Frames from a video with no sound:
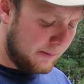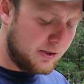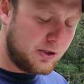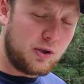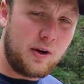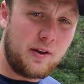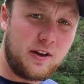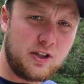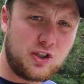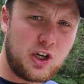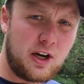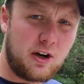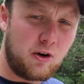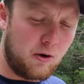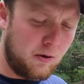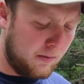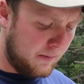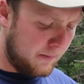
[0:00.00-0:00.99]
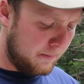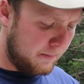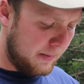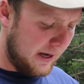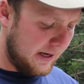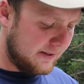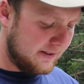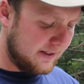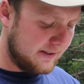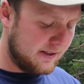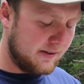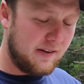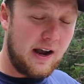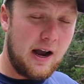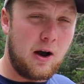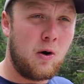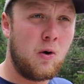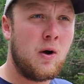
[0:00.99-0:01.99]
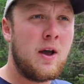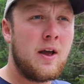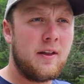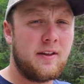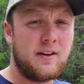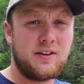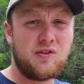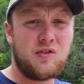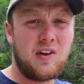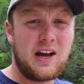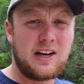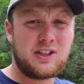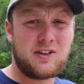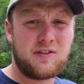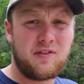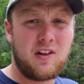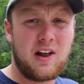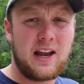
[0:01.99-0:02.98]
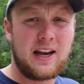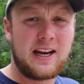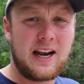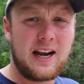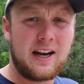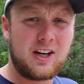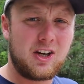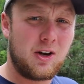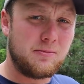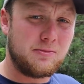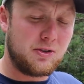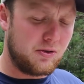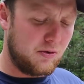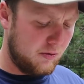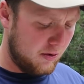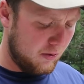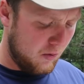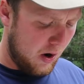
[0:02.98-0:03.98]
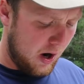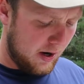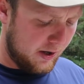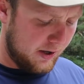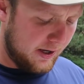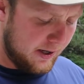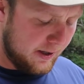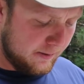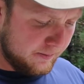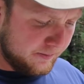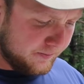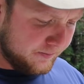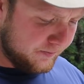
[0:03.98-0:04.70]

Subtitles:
me show you the general basics of how this flasher fly kind of comes through the water here.